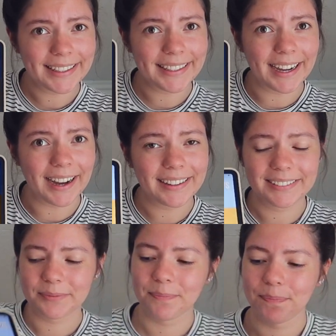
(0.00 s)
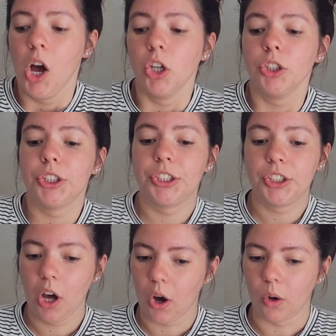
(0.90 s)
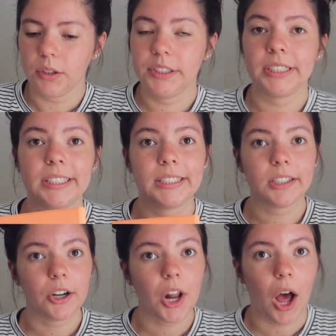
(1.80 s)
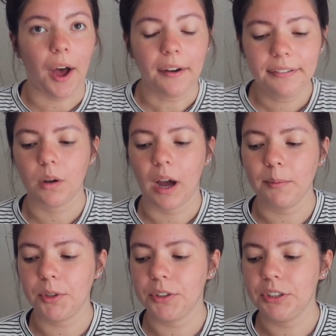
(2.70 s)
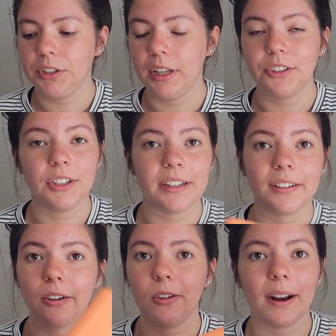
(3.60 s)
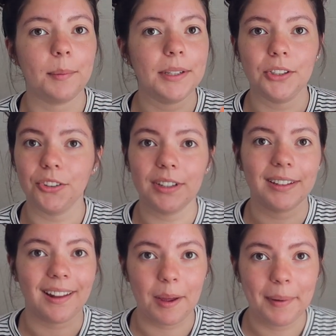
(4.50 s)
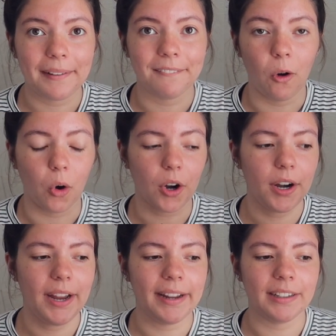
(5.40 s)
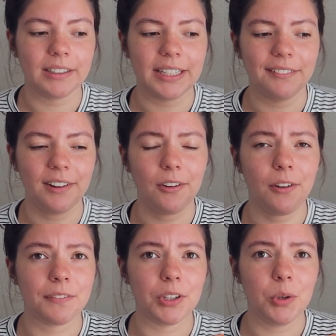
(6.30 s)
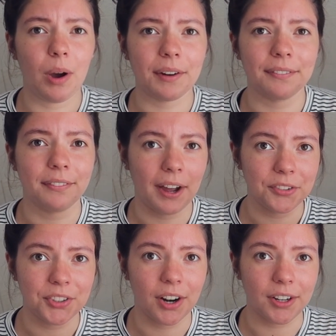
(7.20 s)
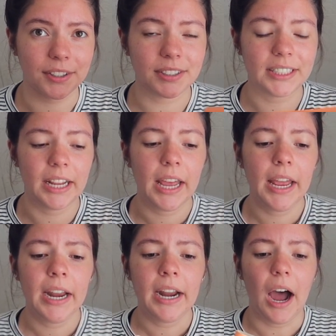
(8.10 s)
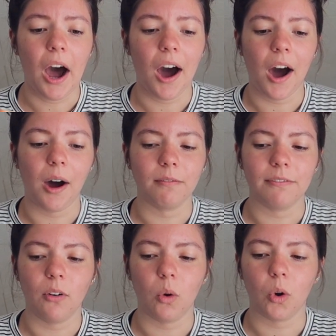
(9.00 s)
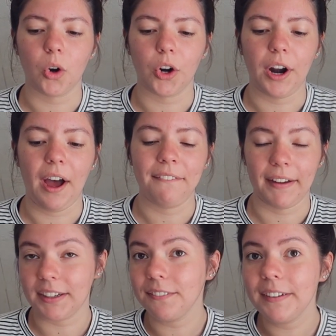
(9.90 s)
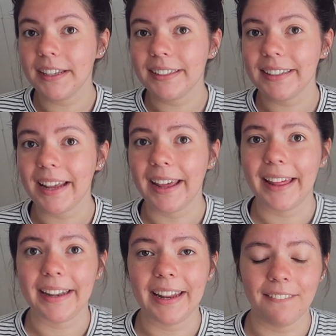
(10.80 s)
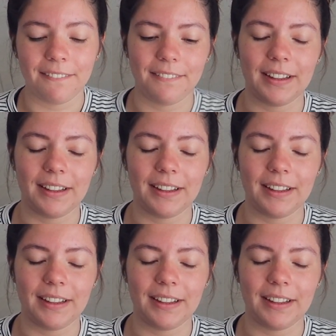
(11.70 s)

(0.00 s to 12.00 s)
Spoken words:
yeah. So to start off, I'm going to let you guys know what I've been using this iPad for and give it a review out of 5 stars for effectiveness and if